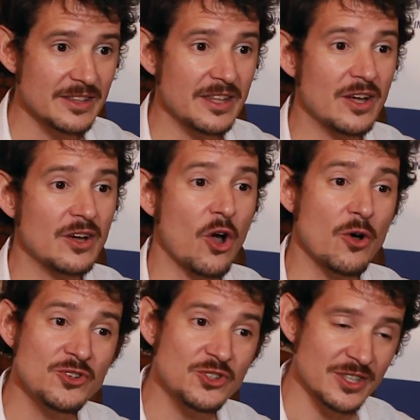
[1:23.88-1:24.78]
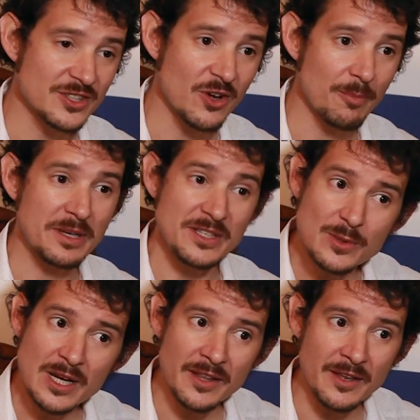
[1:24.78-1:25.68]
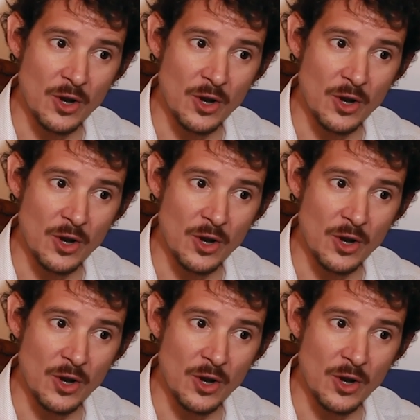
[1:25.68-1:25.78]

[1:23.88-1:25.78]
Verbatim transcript: the content, particularly the